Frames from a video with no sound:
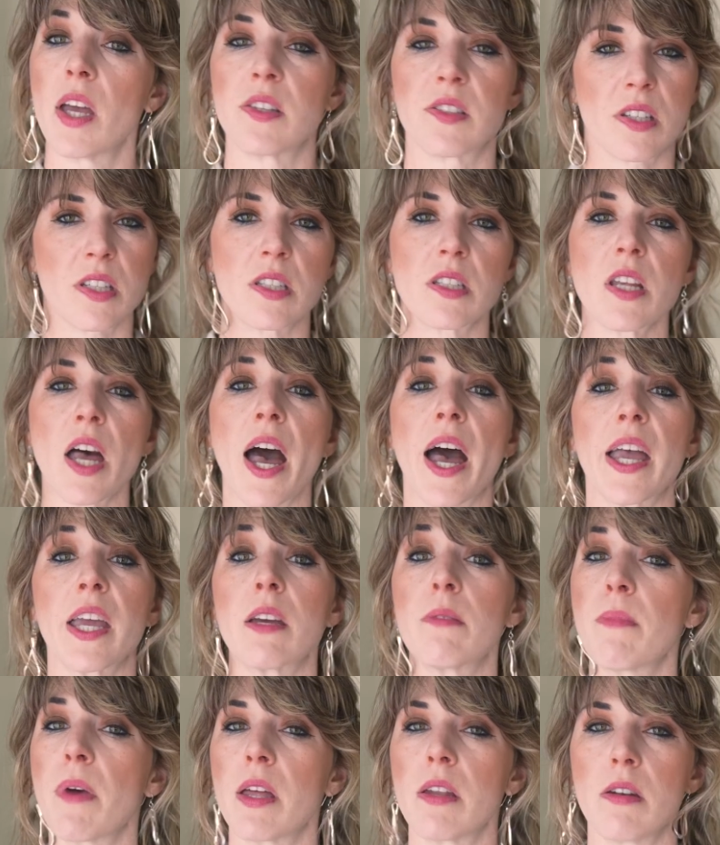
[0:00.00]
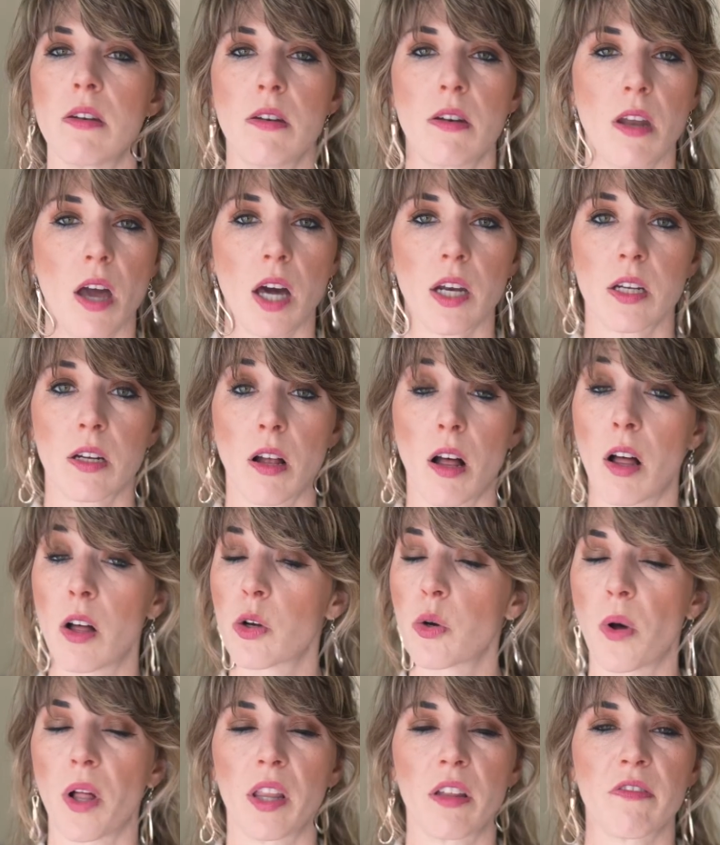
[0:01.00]
And since I am not at all
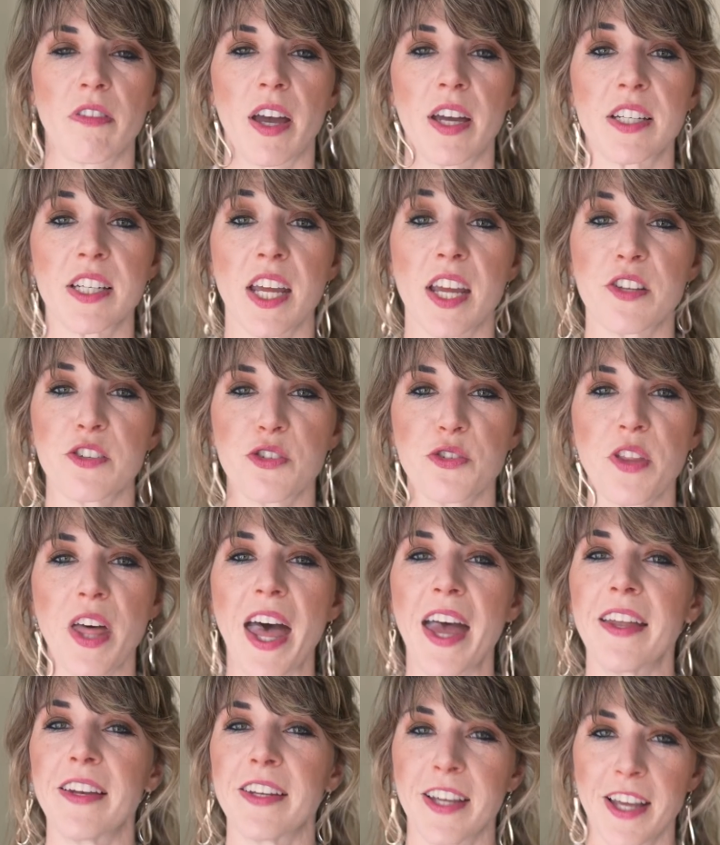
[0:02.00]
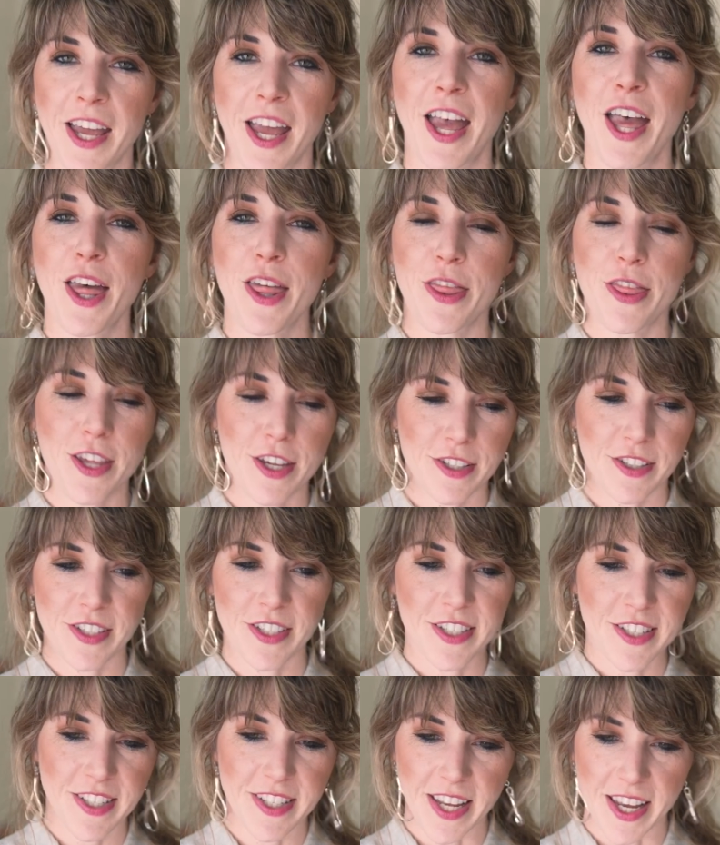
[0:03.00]
qualified to answer that, this
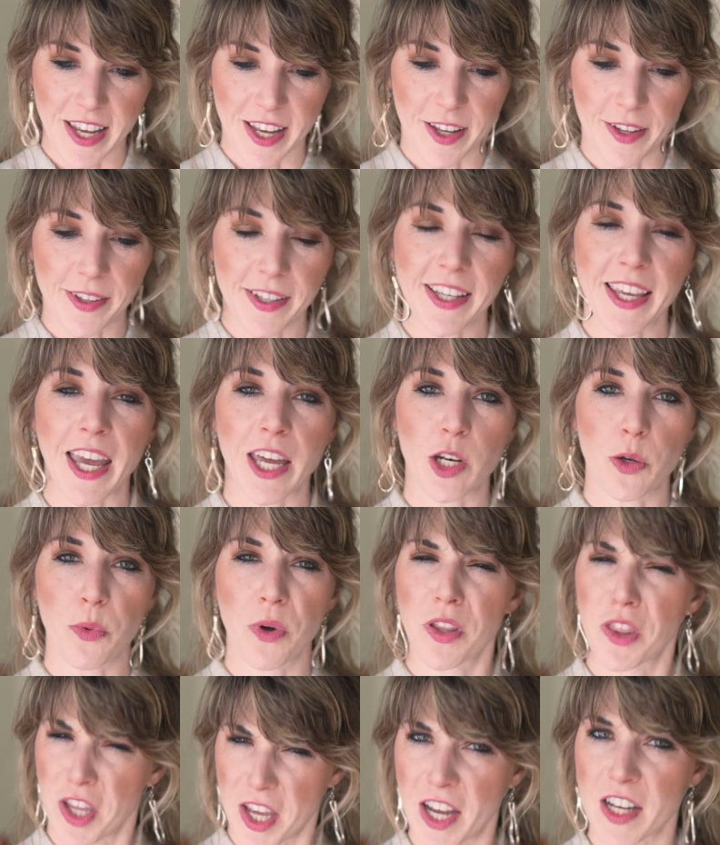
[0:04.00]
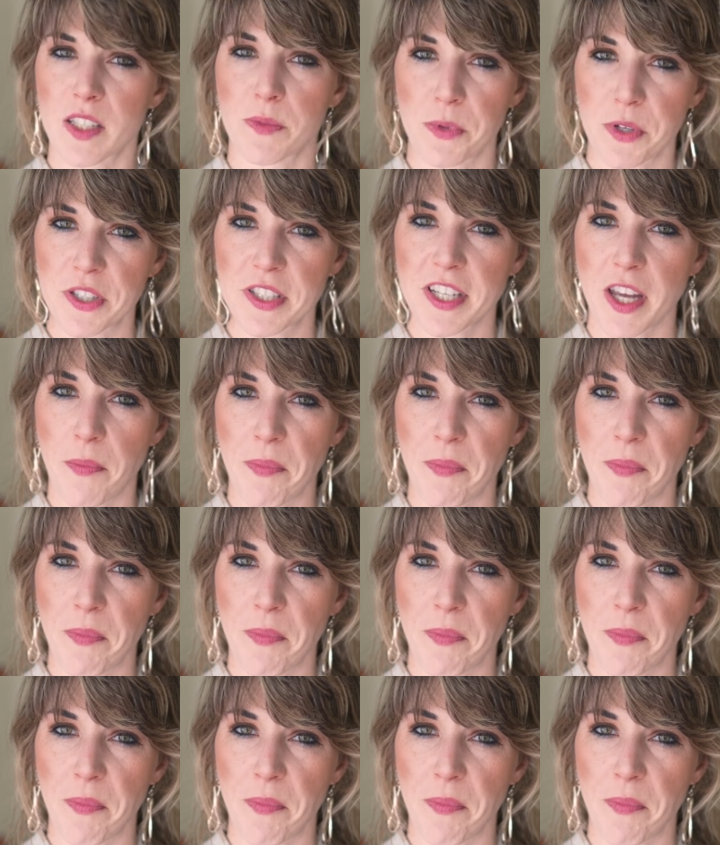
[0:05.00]
is uh, kind of where the experts